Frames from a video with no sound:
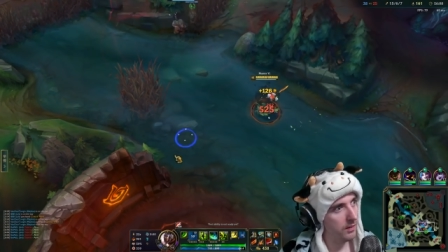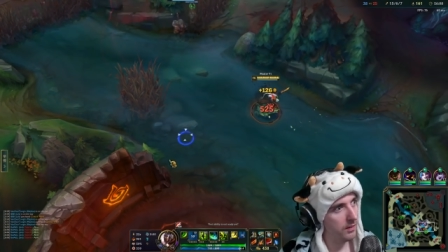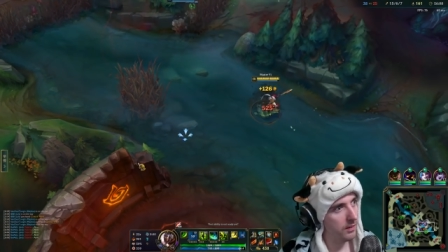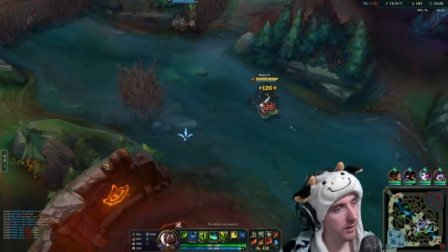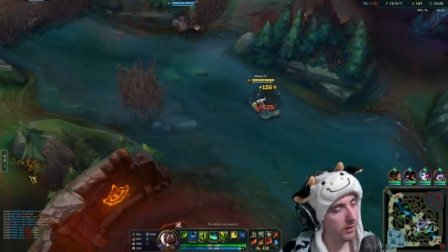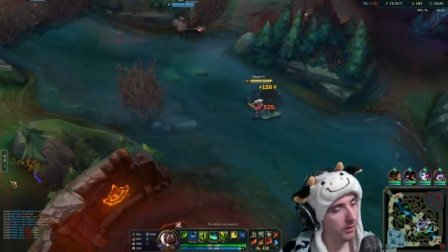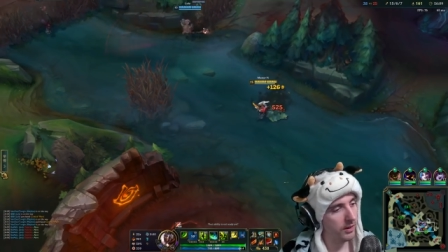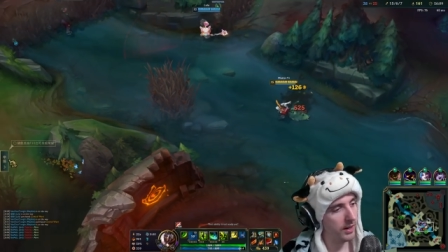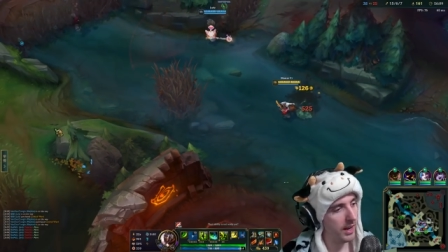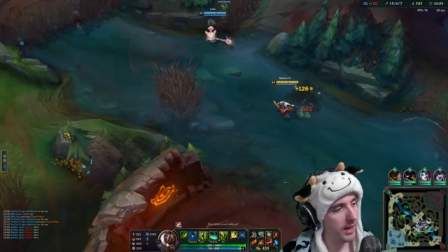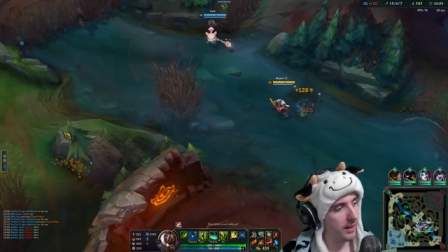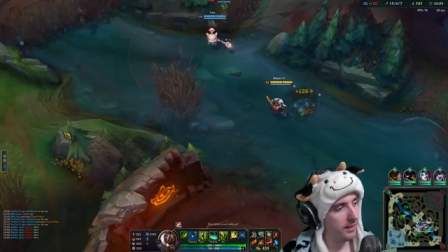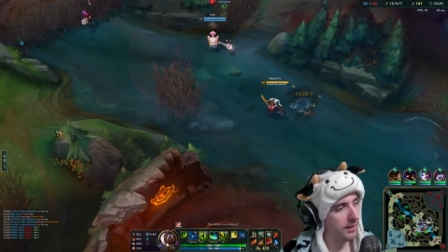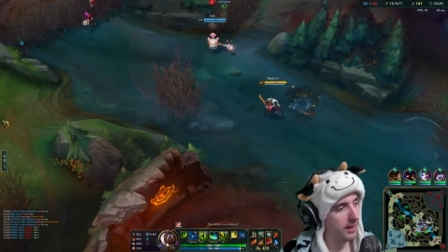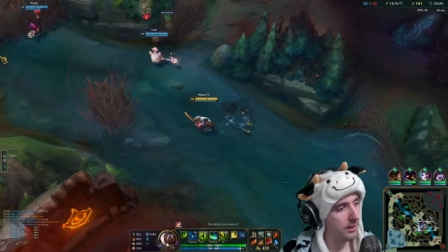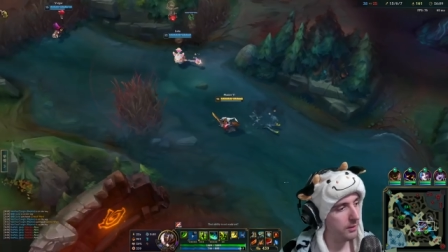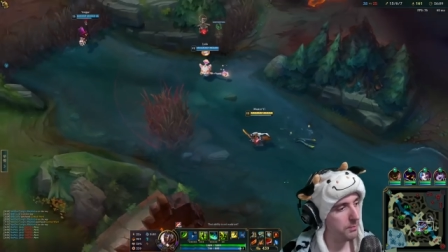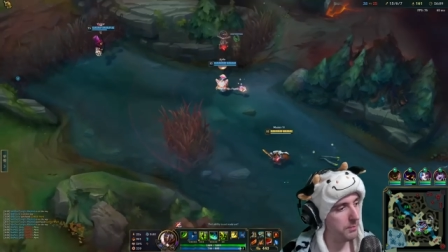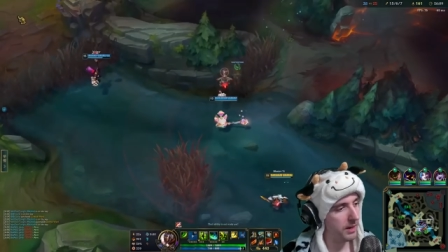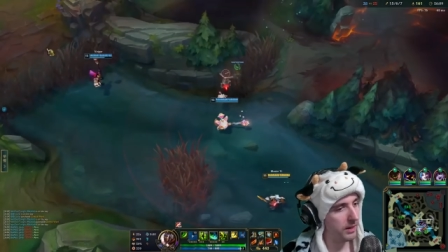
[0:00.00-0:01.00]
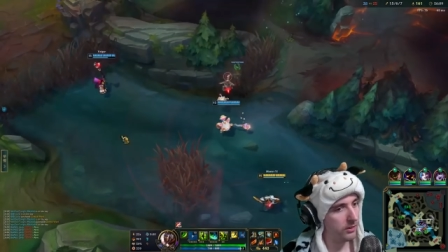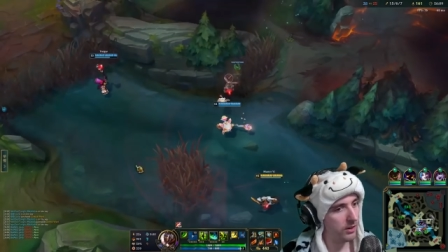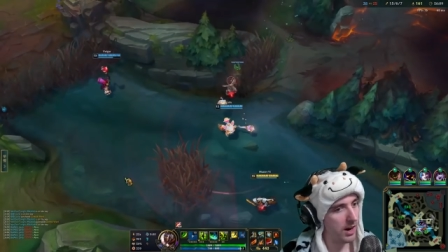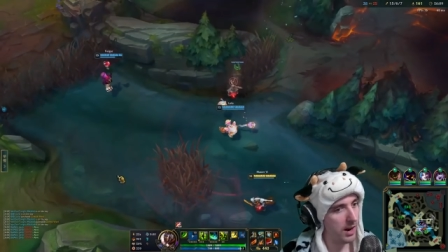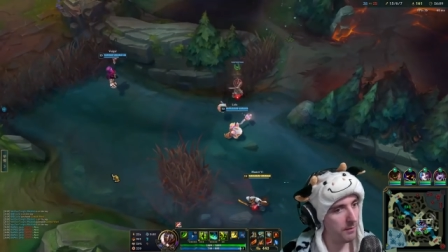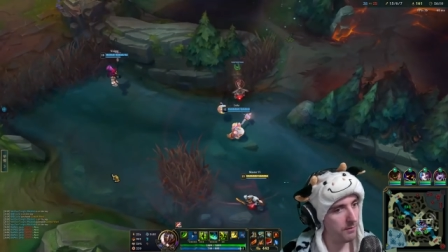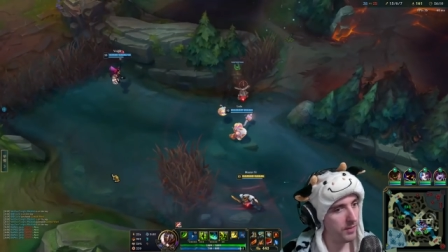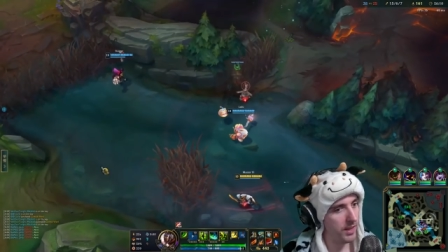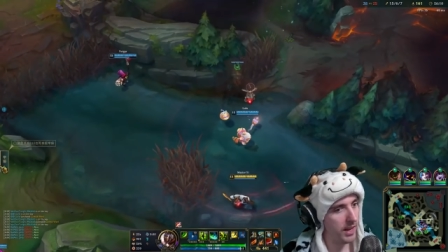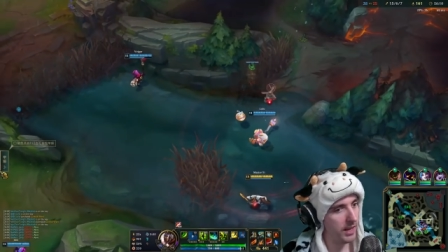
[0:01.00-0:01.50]
Okay, that's my
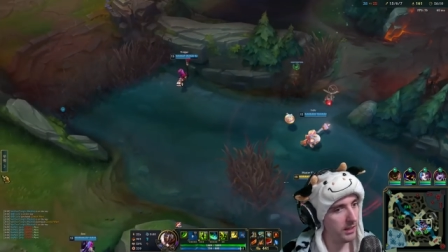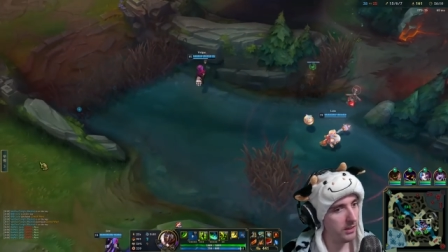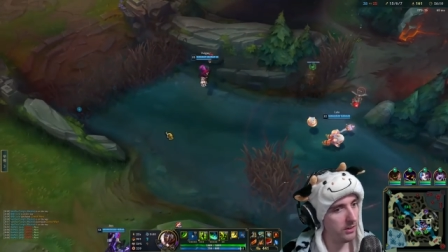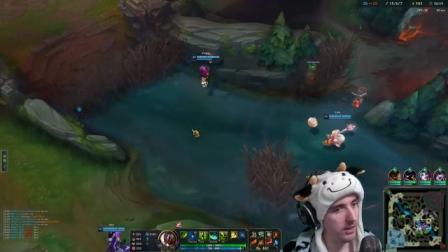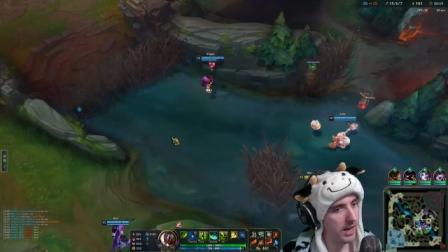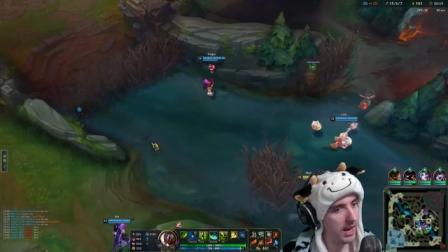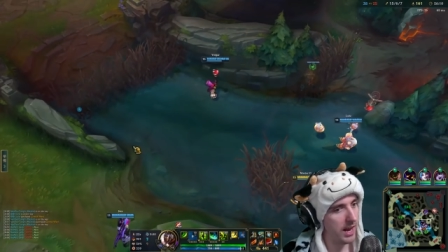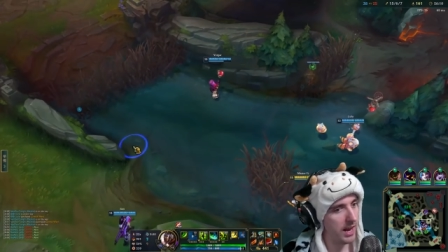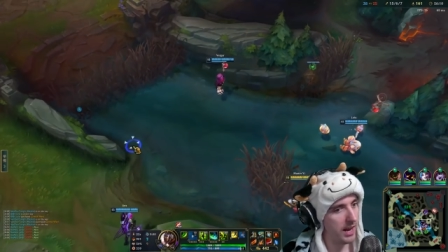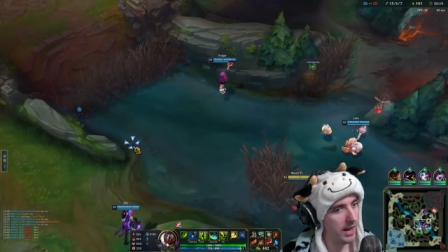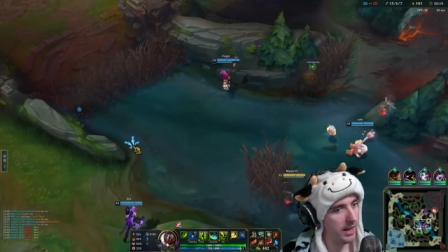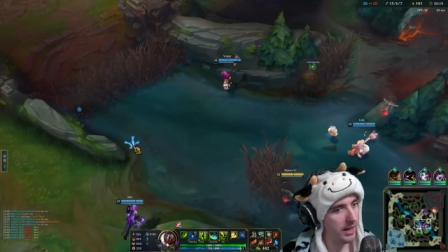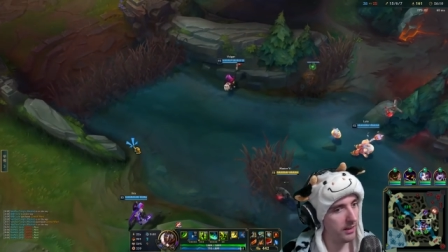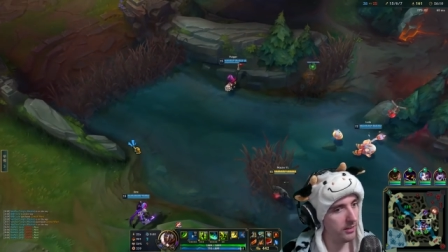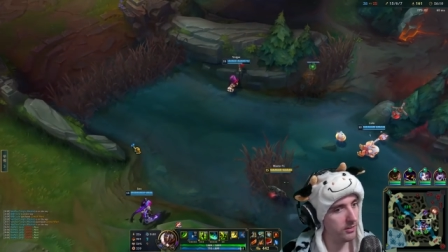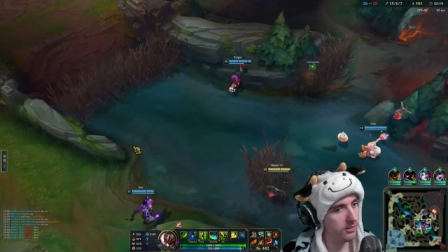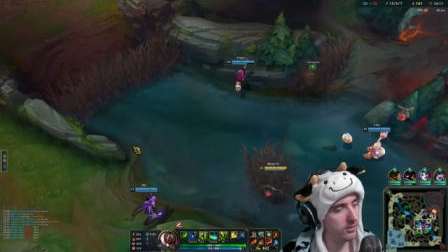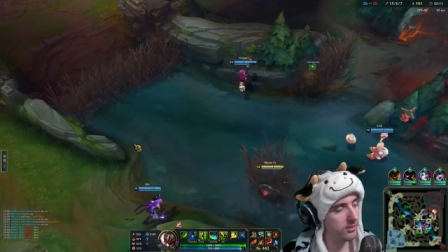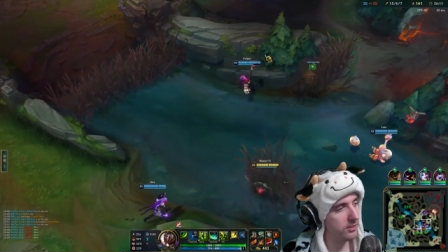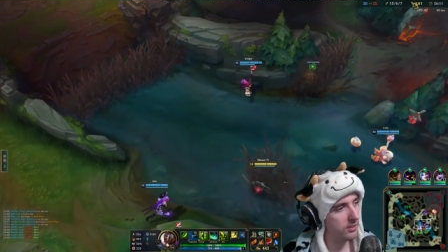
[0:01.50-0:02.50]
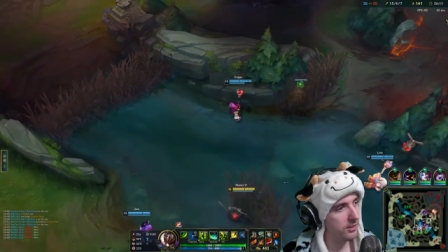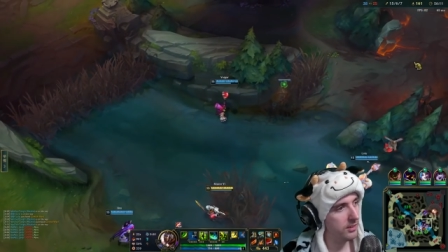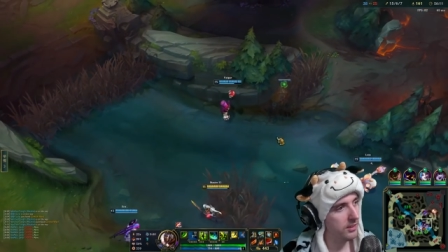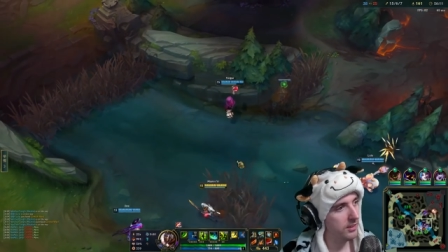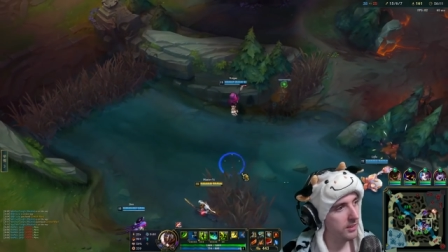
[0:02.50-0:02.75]
crab. Thank you, guys.